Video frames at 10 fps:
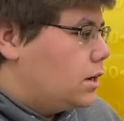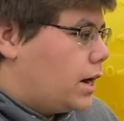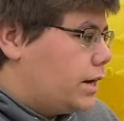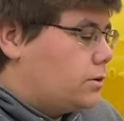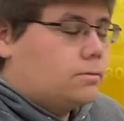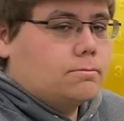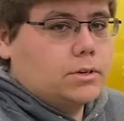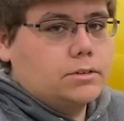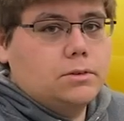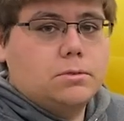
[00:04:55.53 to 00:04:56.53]
I don't
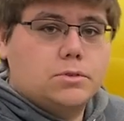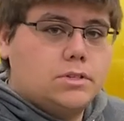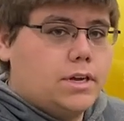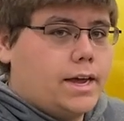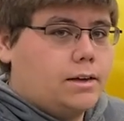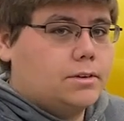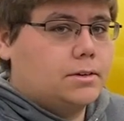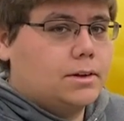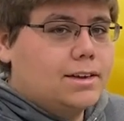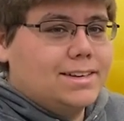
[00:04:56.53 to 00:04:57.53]
really foresee
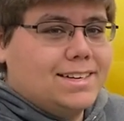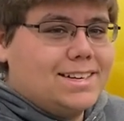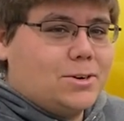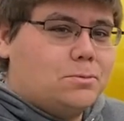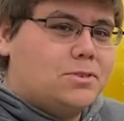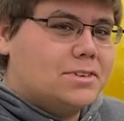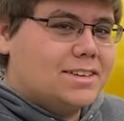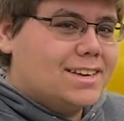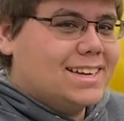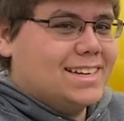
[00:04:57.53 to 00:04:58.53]
having, hopefully.